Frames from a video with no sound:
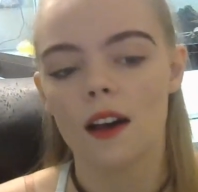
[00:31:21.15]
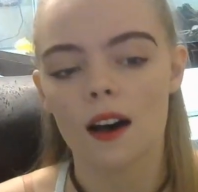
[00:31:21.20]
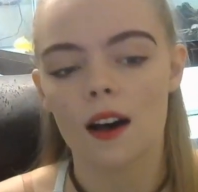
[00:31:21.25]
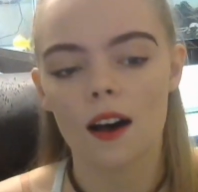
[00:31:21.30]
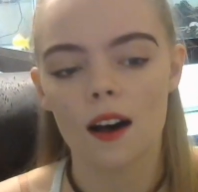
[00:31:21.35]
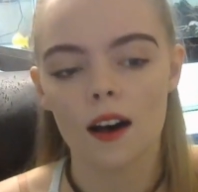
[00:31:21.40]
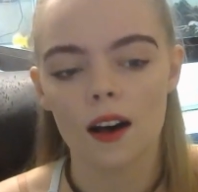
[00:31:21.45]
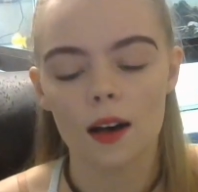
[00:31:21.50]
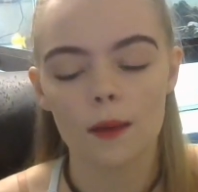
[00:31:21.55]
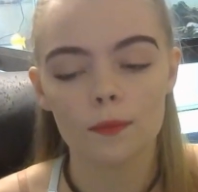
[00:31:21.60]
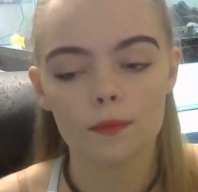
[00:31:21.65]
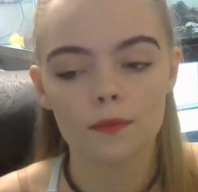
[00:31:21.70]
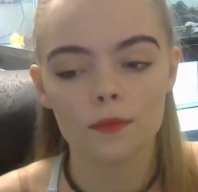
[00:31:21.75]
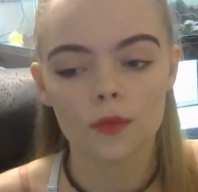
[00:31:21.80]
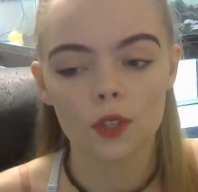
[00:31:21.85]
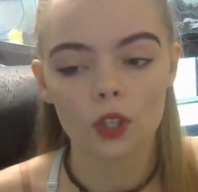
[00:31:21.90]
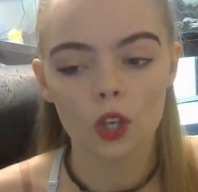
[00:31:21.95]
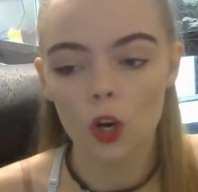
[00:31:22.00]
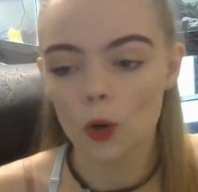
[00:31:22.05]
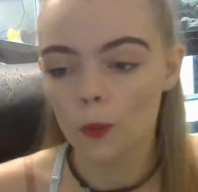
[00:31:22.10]

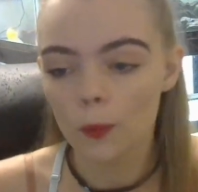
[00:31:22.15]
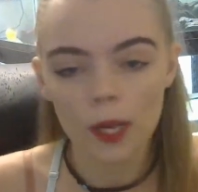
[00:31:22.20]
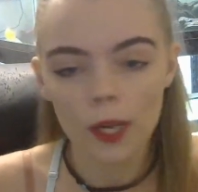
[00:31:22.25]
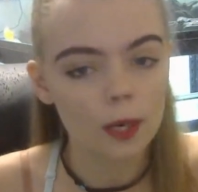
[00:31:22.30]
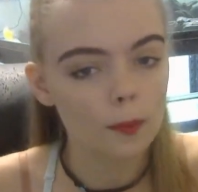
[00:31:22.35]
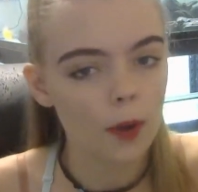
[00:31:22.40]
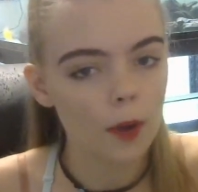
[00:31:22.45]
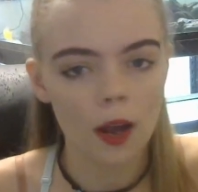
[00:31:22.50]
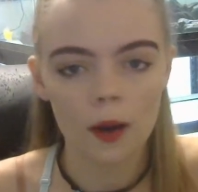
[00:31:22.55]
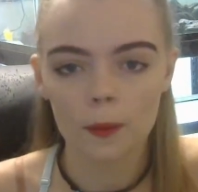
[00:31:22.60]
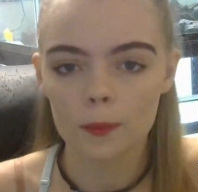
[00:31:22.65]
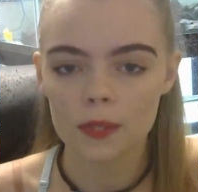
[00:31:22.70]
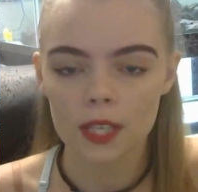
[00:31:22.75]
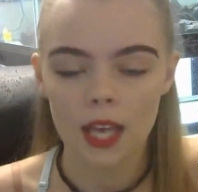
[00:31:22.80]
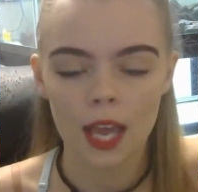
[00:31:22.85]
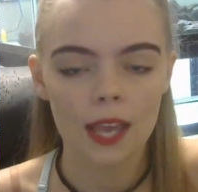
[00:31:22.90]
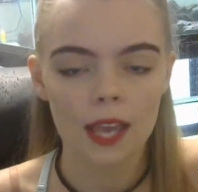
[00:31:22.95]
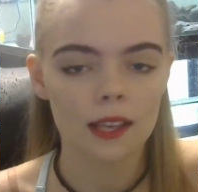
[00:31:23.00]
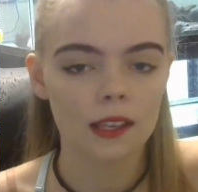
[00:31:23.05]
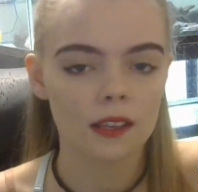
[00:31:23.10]
Go bare bottom
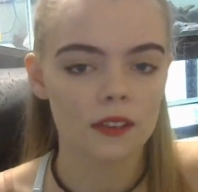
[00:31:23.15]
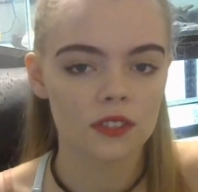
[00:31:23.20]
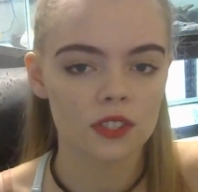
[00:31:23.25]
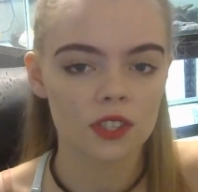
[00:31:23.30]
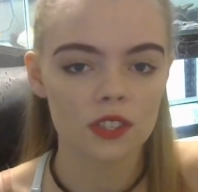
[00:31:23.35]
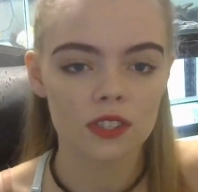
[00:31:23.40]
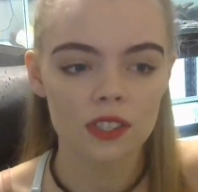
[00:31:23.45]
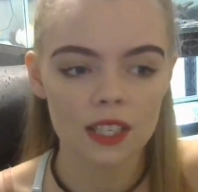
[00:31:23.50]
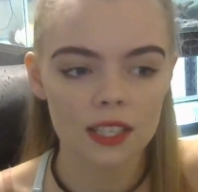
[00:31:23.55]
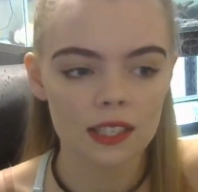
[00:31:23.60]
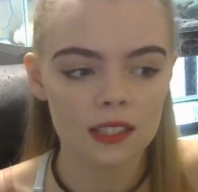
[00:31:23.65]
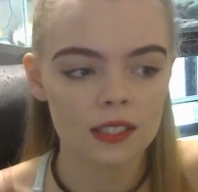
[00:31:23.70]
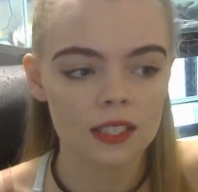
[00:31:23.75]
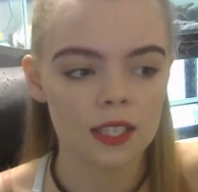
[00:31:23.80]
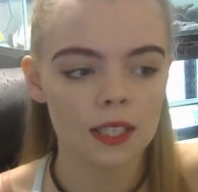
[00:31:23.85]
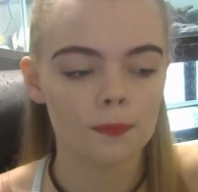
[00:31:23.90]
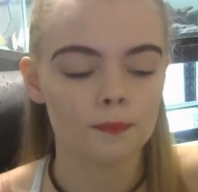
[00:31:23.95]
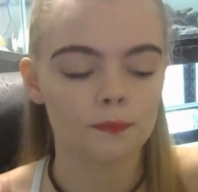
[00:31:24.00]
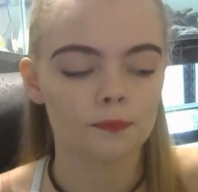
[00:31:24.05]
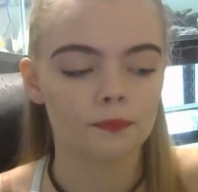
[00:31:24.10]
tank, it's just
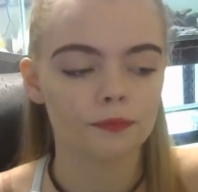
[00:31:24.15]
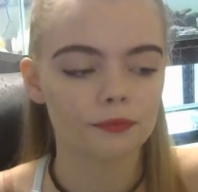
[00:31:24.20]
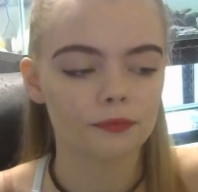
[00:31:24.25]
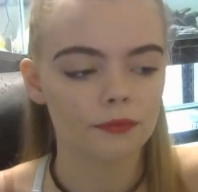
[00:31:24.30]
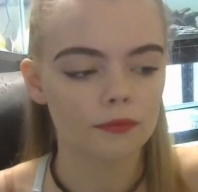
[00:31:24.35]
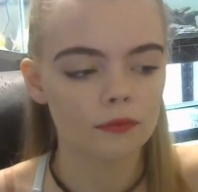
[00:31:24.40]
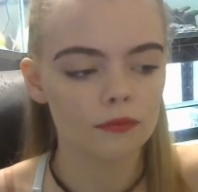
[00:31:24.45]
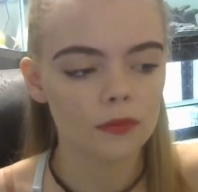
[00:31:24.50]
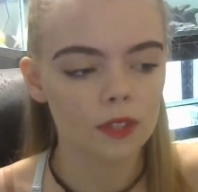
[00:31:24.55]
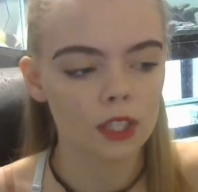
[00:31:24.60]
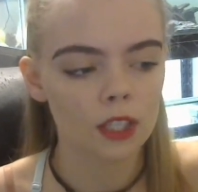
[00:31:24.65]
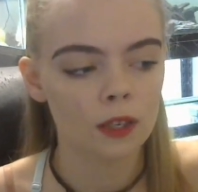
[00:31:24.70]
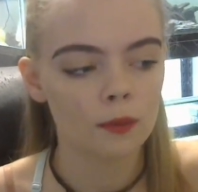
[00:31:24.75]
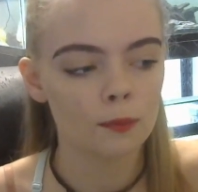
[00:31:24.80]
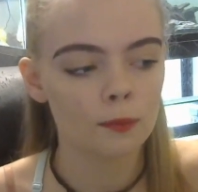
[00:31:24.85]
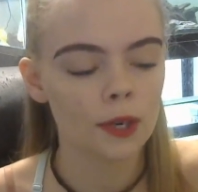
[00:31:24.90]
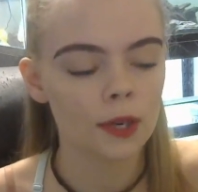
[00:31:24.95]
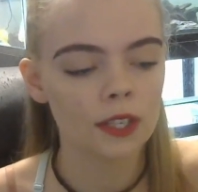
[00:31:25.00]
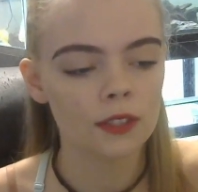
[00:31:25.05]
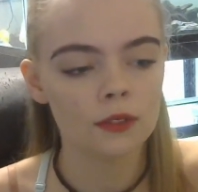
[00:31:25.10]
easy,
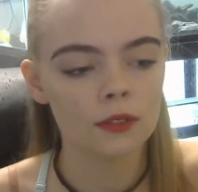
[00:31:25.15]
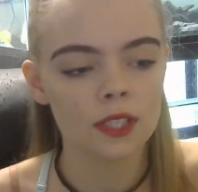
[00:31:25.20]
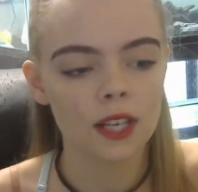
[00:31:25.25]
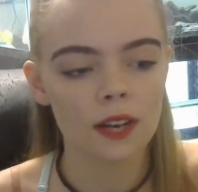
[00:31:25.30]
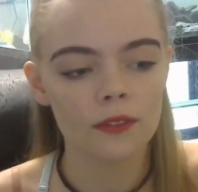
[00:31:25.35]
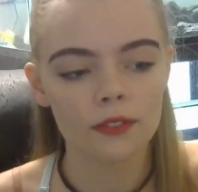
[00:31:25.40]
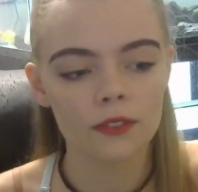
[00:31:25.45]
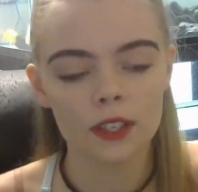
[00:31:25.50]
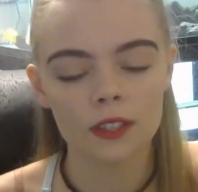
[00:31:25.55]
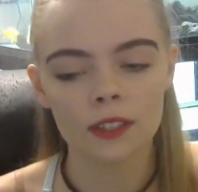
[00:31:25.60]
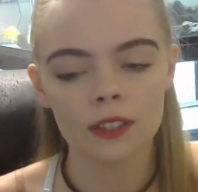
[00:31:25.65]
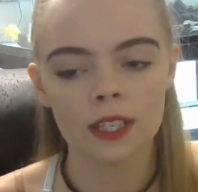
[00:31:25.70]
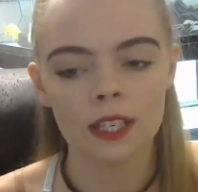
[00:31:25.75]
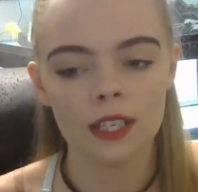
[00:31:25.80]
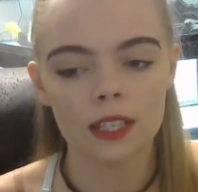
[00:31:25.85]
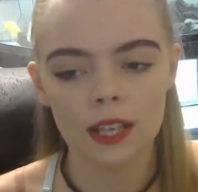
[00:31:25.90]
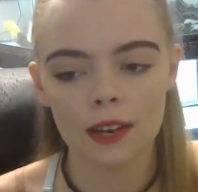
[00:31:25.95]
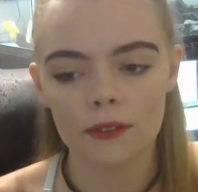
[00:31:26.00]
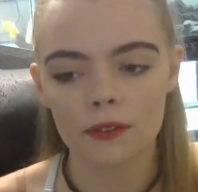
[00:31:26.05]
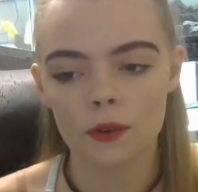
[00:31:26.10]
but you definitely
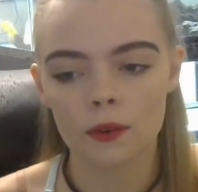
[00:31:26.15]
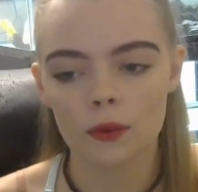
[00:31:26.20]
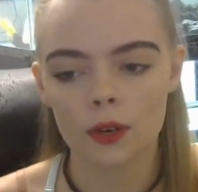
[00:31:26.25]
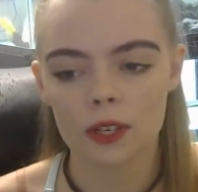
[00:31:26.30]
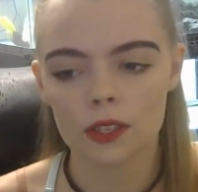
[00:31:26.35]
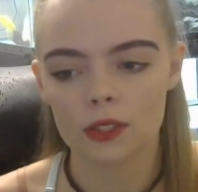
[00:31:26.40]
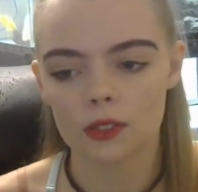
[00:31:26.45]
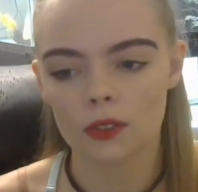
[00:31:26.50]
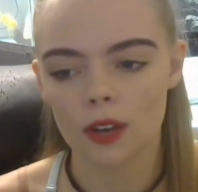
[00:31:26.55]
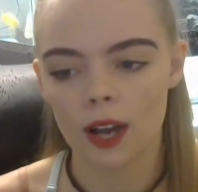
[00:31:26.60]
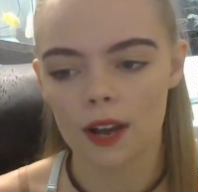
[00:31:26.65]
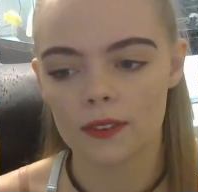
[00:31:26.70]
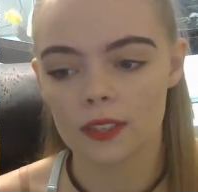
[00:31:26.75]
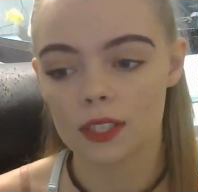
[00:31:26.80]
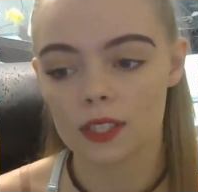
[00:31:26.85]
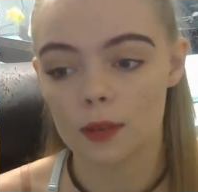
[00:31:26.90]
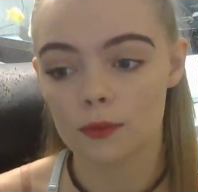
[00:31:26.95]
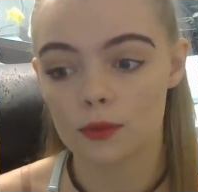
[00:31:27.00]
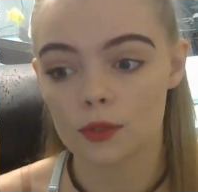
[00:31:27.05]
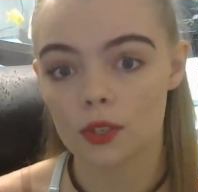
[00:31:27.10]
never want to have a
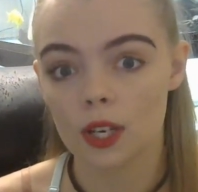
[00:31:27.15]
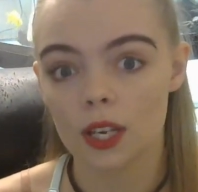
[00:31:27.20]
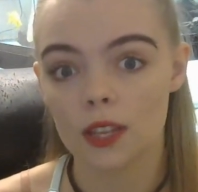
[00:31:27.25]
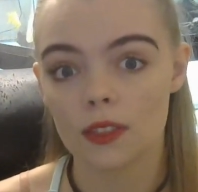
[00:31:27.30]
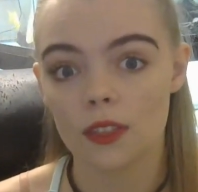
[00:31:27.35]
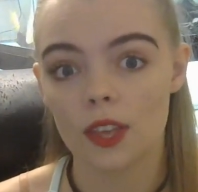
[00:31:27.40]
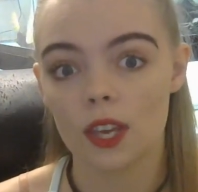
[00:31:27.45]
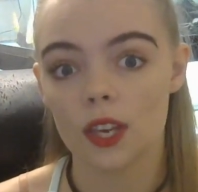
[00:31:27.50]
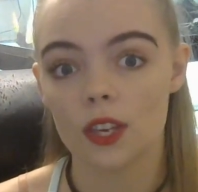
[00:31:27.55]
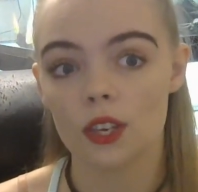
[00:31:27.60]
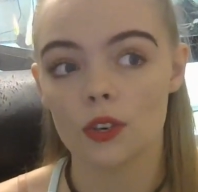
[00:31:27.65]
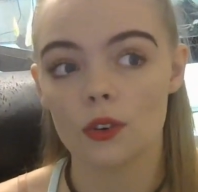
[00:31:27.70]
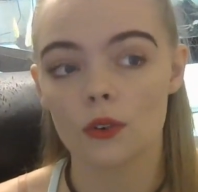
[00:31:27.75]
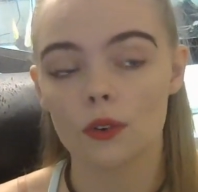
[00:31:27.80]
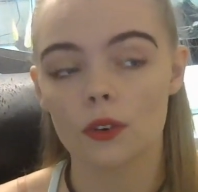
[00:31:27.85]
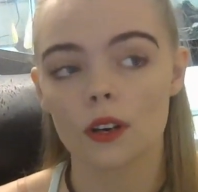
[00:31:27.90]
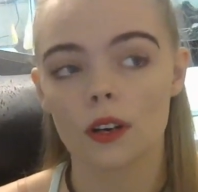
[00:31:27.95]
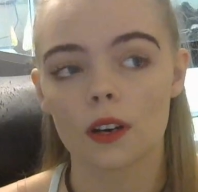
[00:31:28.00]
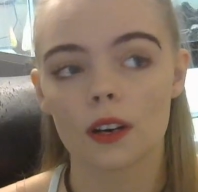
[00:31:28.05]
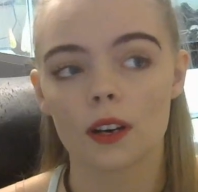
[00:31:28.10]
substrate that
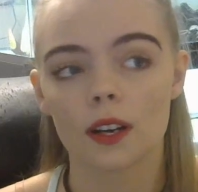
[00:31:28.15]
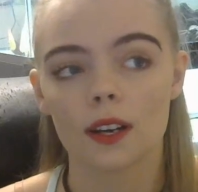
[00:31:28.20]
your